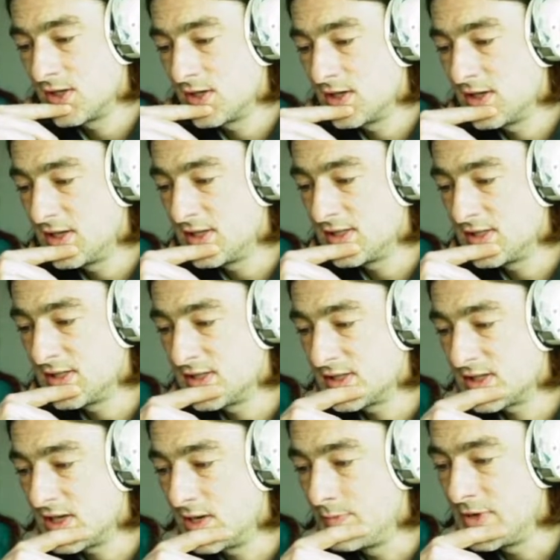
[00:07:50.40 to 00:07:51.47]
his
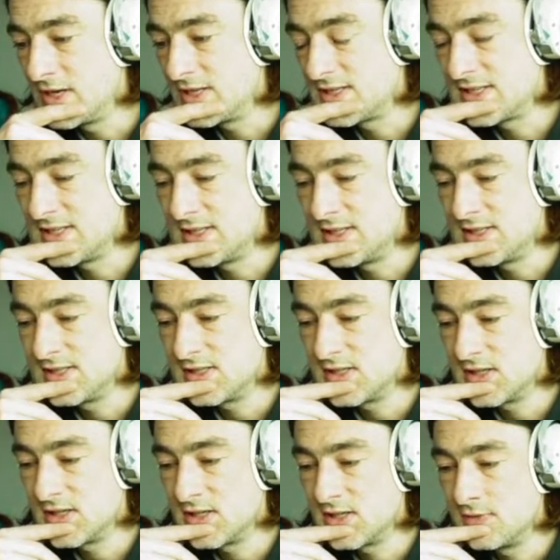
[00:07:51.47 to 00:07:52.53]
abilities
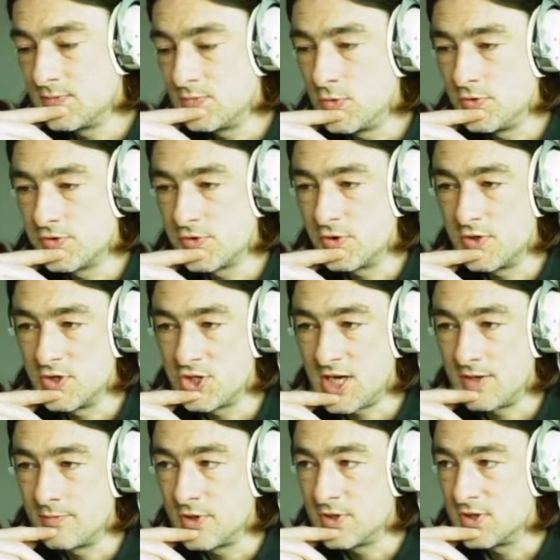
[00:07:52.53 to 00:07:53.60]
and moves through the
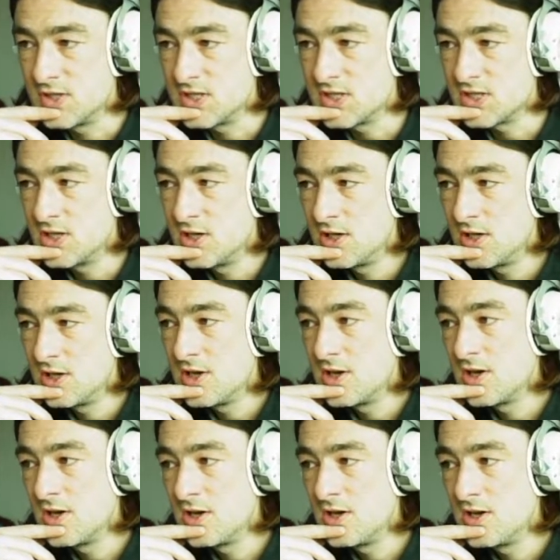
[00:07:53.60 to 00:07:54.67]
champions.
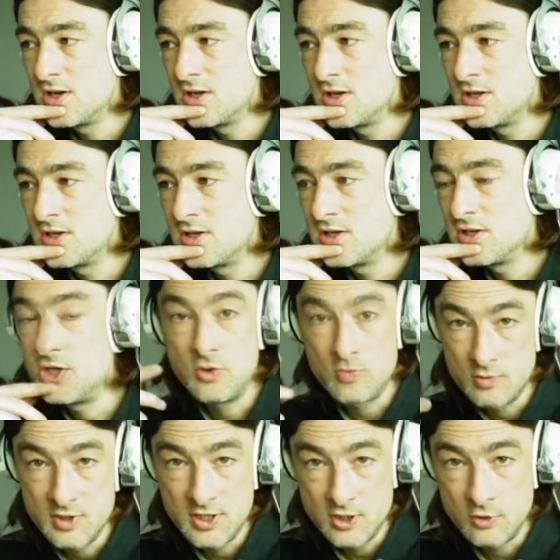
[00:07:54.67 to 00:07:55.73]
You,
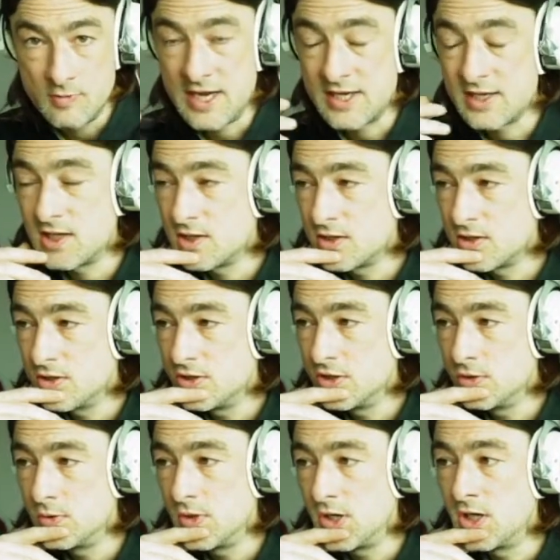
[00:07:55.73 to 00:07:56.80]
Little Mac,
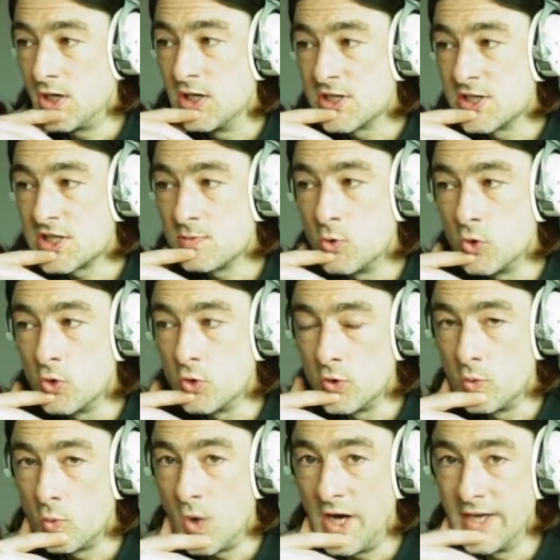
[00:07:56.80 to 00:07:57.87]
you are a small
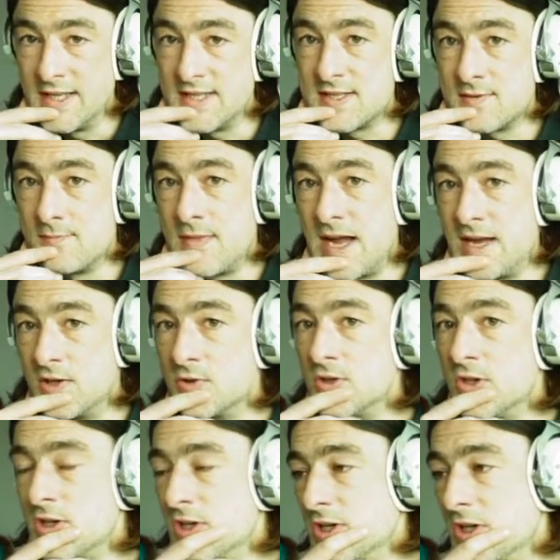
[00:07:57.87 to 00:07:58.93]
white male,
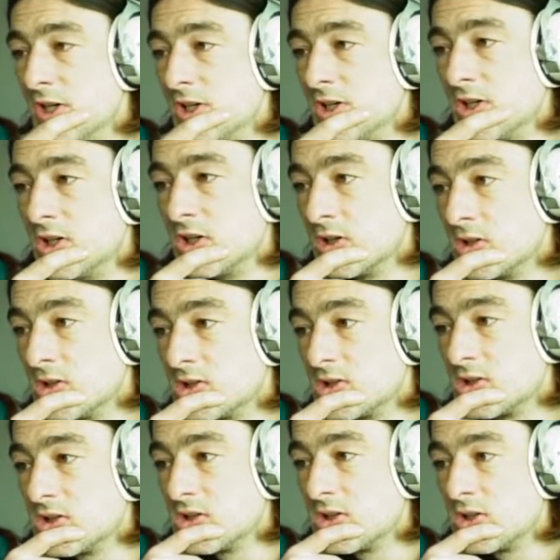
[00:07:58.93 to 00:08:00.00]

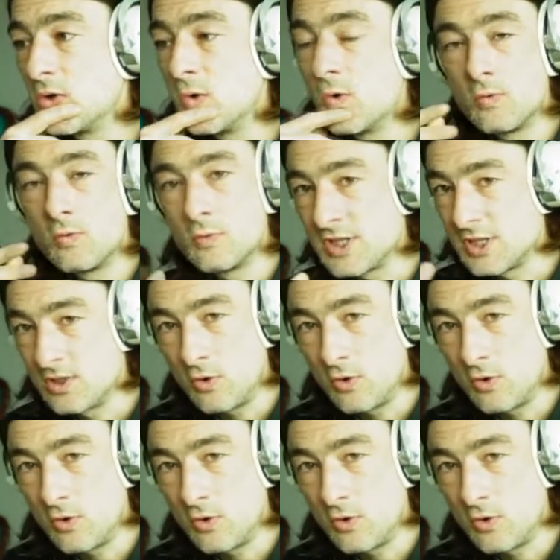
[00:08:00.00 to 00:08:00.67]
always